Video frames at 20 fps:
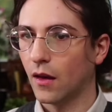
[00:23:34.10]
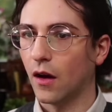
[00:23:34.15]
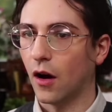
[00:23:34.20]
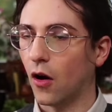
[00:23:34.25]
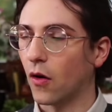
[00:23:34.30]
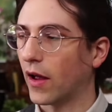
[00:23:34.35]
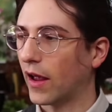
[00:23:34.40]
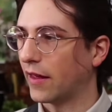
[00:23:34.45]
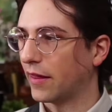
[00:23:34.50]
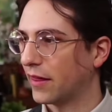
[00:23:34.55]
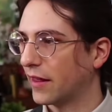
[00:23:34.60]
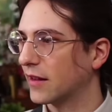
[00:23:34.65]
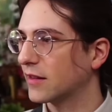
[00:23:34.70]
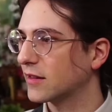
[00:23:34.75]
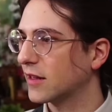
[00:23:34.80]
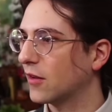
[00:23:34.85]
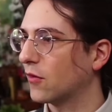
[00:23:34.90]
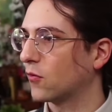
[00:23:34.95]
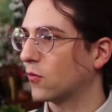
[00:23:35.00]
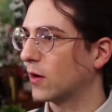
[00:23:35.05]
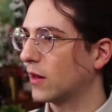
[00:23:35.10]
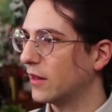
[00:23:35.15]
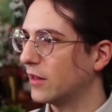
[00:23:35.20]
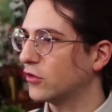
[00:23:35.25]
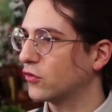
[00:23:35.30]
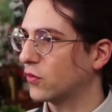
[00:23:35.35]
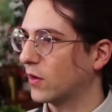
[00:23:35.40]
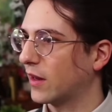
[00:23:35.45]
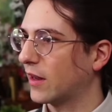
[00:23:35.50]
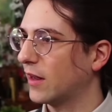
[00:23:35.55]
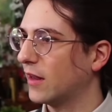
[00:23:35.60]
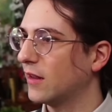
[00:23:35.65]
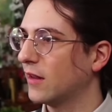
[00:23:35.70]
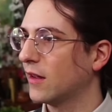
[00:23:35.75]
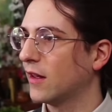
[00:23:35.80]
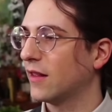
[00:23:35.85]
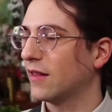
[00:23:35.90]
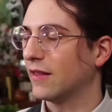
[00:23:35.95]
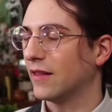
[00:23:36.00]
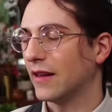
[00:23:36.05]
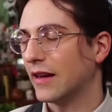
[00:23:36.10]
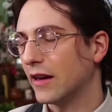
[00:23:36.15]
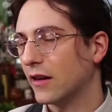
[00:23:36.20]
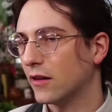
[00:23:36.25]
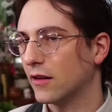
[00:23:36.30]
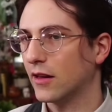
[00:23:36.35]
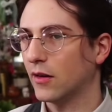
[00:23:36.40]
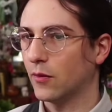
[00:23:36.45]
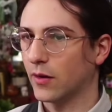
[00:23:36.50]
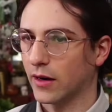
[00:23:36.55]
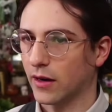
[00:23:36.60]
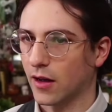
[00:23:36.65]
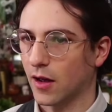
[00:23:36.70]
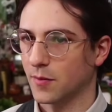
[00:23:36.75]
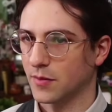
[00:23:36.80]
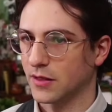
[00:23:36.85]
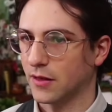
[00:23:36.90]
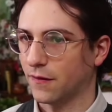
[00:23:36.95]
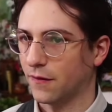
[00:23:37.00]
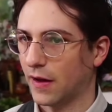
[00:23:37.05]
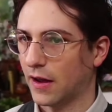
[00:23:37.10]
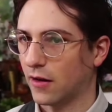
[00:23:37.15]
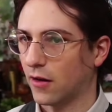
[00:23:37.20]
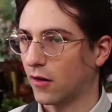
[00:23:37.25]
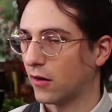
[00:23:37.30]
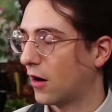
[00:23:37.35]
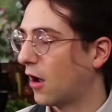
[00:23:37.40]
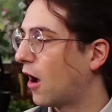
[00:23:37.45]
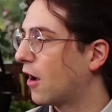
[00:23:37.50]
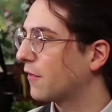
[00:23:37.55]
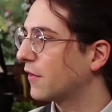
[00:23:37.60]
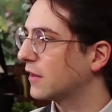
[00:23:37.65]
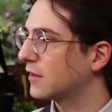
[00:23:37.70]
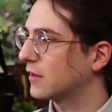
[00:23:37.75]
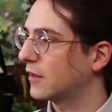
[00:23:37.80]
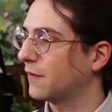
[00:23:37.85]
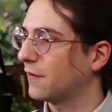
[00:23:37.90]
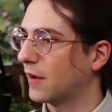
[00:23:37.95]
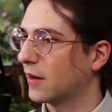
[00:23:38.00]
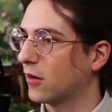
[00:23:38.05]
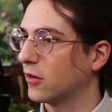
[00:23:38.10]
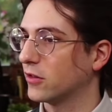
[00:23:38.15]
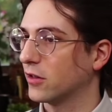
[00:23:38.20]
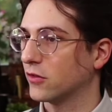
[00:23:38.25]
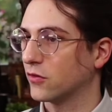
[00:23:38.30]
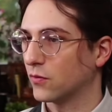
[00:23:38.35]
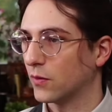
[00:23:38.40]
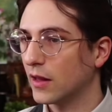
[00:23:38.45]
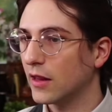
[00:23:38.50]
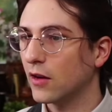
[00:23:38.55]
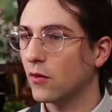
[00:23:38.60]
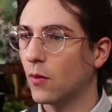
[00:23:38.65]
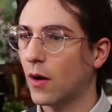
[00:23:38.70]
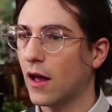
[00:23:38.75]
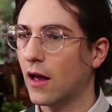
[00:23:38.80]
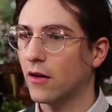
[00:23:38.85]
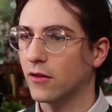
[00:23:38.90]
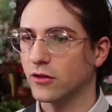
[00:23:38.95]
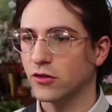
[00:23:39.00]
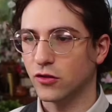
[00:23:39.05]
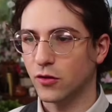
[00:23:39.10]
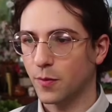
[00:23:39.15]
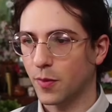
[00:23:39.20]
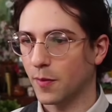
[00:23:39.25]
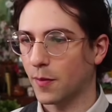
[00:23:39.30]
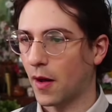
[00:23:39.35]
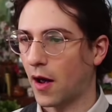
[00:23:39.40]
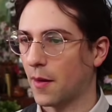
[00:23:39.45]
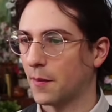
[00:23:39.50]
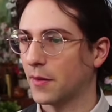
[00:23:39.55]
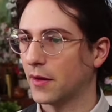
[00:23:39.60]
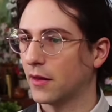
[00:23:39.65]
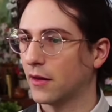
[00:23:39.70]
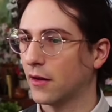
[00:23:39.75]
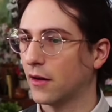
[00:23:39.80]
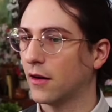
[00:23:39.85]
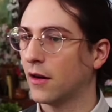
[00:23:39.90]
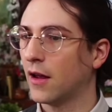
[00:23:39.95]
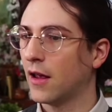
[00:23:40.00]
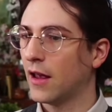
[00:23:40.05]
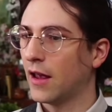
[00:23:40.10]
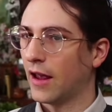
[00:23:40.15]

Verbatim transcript: Okay, things get really tricky legally when it comes to fan art. Obviously, fan art does really well. It's super popular.